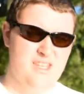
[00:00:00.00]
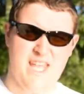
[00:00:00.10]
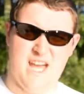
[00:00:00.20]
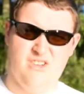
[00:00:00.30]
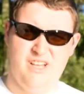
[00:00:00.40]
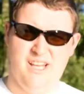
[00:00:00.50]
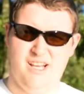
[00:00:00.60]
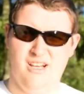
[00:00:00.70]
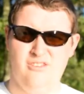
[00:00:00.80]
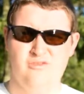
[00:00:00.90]
That'll
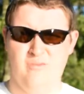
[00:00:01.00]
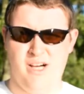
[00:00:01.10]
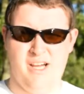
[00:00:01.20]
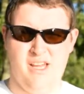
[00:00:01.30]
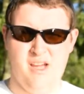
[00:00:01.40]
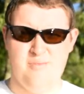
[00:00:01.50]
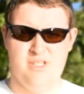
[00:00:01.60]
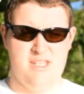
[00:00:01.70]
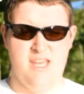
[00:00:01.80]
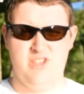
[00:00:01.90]
have my
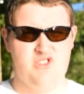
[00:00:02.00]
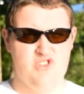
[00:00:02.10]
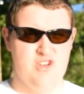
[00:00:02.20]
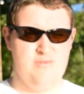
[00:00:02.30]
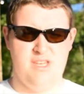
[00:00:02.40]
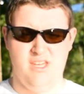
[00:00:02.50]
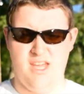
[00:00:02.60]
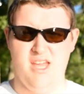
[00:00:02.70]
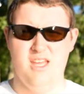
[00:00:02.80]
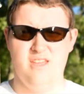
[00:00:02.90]
up-to-date streaming
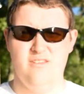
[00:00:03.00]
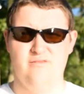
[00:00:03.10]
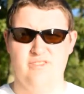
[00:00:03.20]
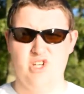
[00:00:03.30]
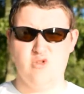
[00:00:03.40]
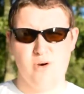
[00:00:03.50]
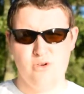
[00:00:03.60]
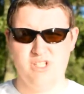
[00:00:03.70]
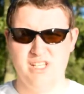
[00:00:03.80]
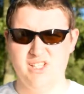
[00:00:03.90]
and video
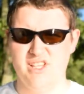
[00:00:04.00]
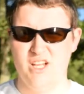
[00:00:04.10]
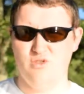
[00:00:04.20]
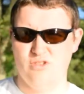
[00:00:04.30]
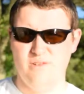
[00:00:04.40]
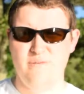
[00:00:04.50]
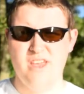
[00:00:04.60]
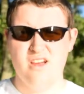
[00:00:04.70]
posting schedule.